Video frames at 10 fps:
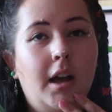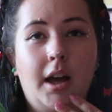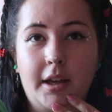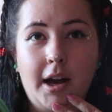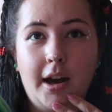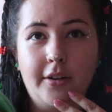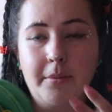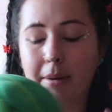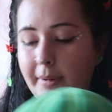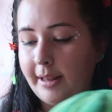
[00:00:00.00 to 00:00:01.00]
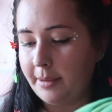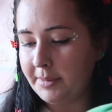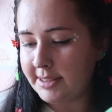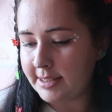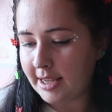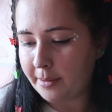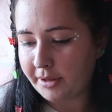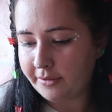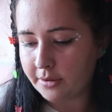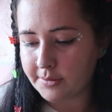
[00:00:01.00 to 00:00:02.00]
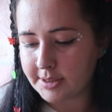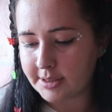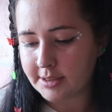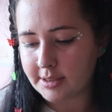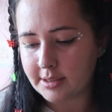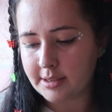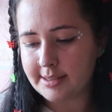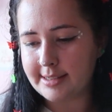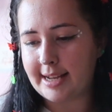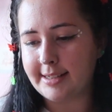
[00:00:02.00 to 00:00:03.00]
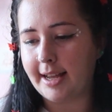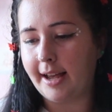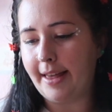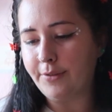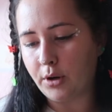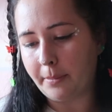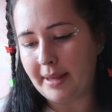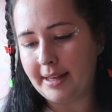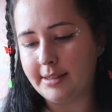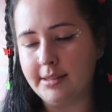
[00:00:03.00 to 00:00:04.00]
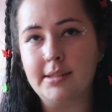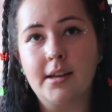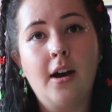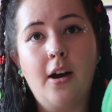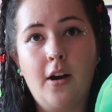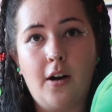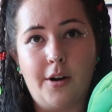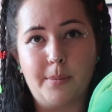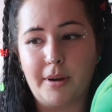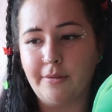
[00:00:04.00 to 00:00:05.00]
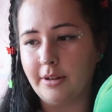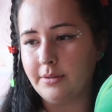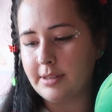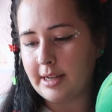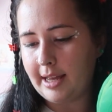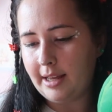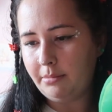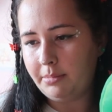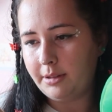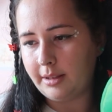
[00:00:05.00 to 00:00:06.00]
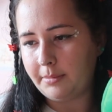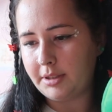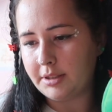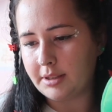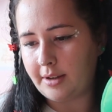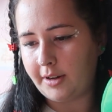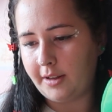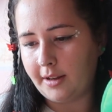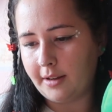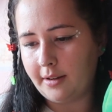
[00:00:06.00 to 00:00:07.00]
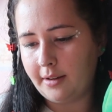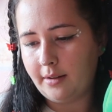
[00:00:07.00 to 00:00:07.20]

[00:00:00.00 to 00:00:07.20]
I can't remember. Let me see how many views it's sat at. I have got it pinned on my Reels tab. Let me just have a look.